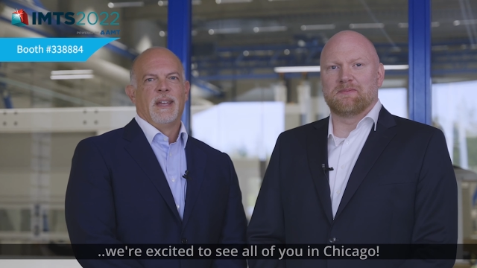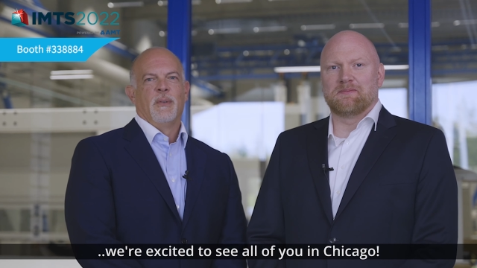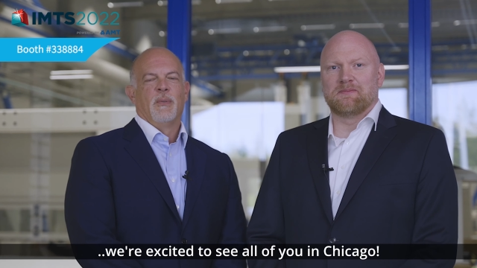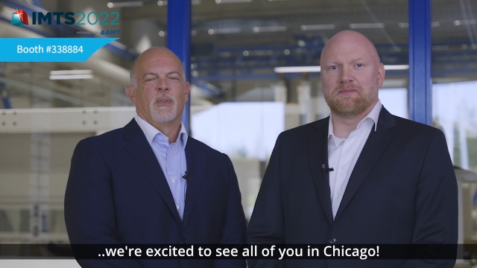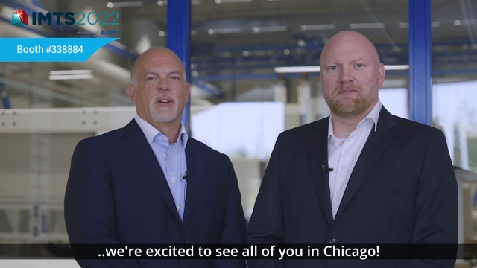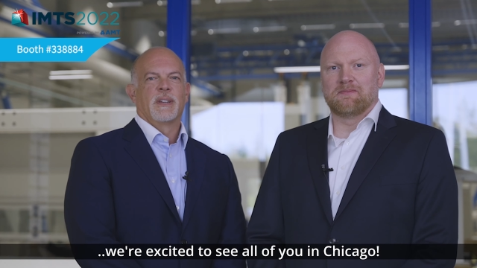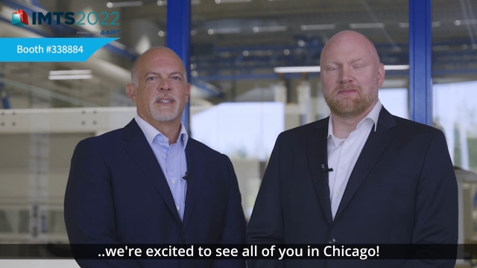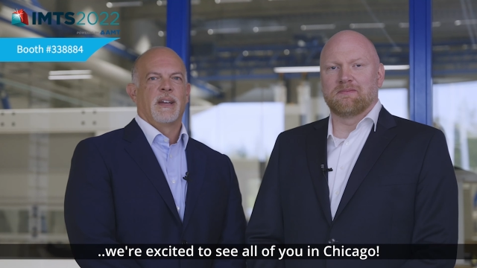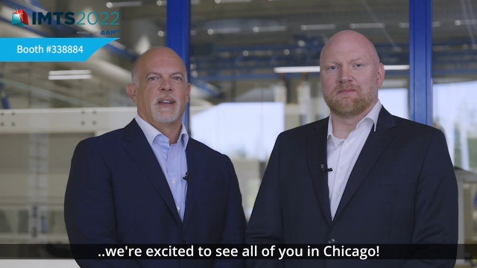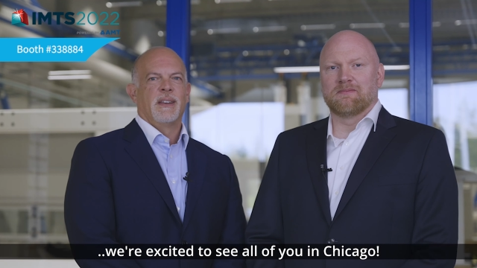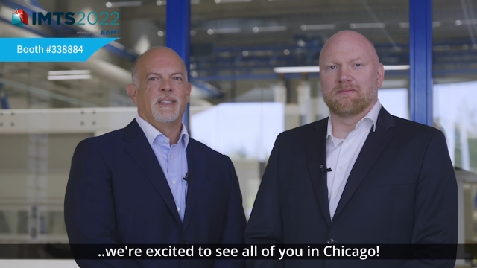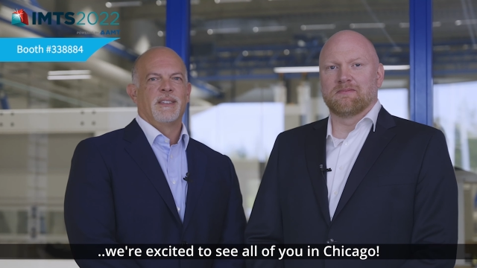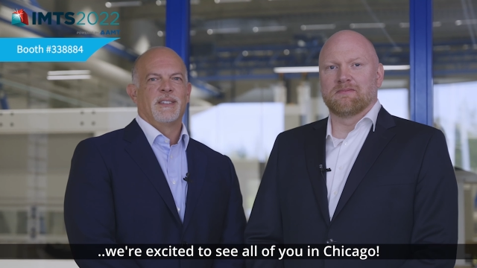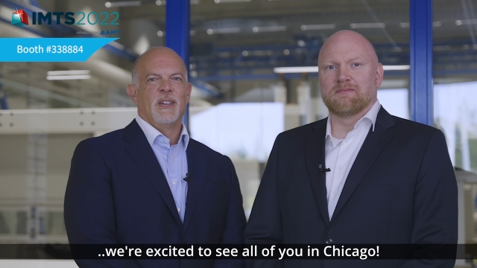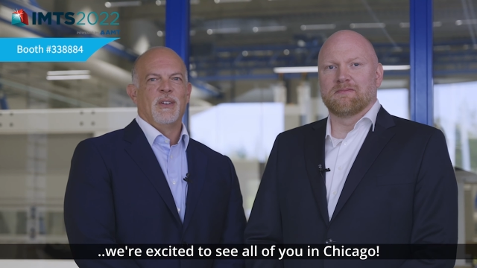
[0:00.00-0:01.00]
Speaker 1: We're excited
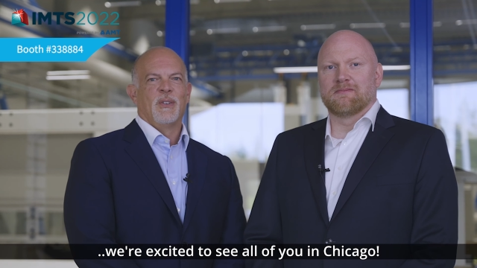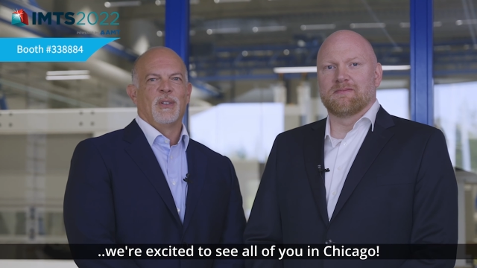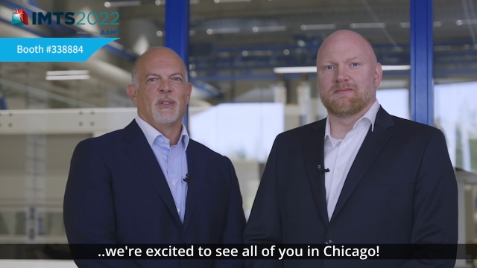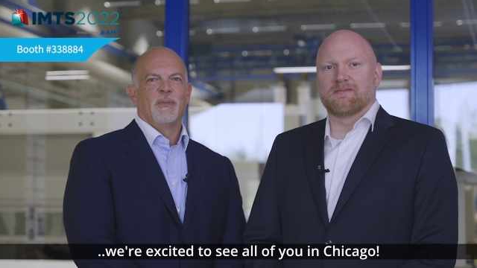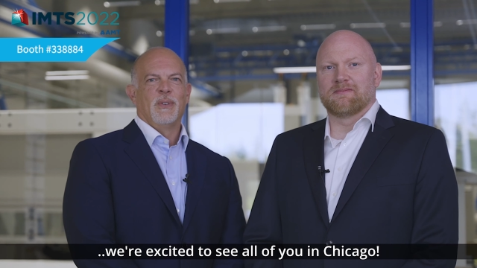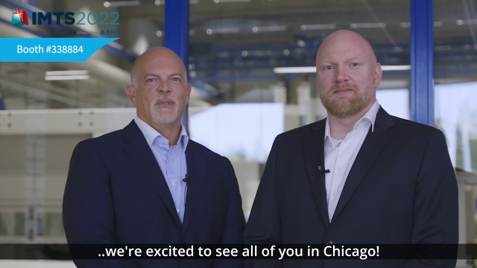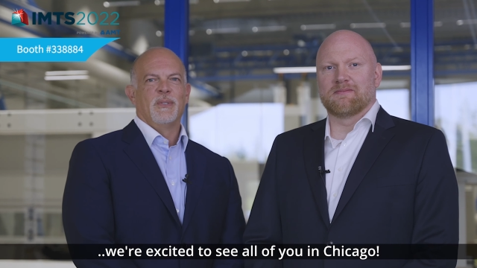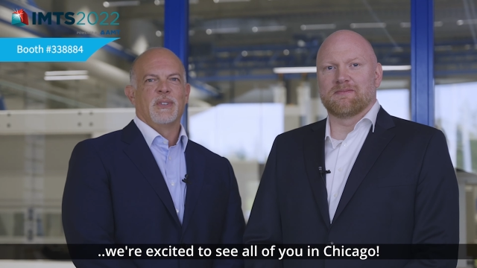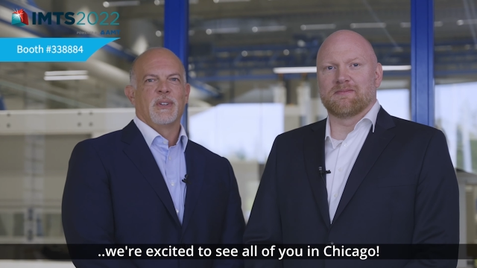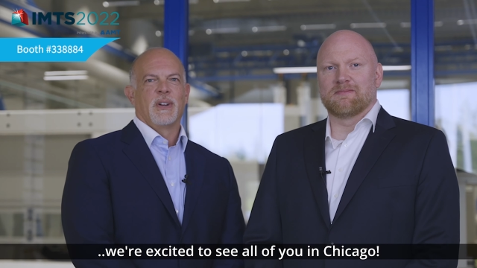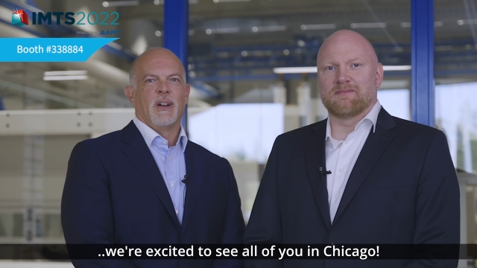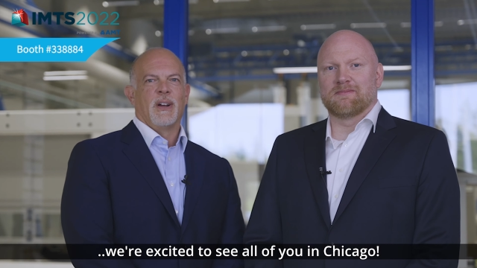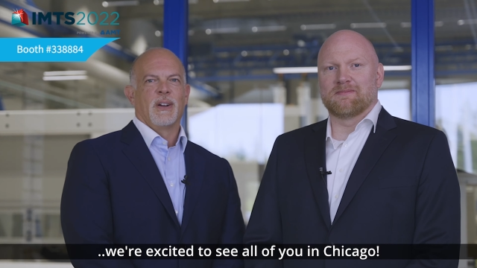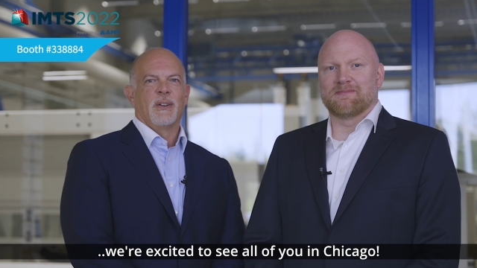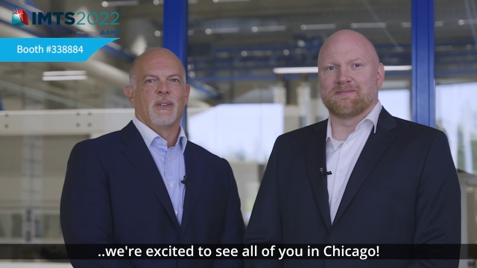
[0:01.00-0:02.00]
to see all of you in
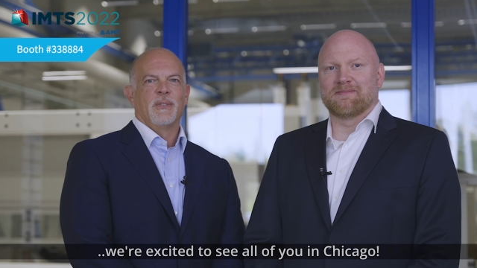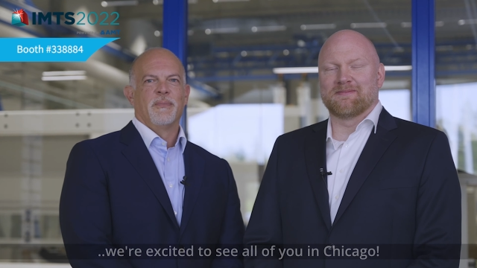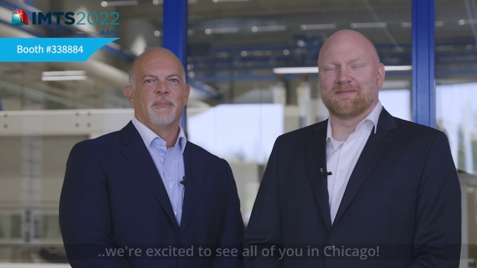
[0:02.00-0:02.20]
Chicago.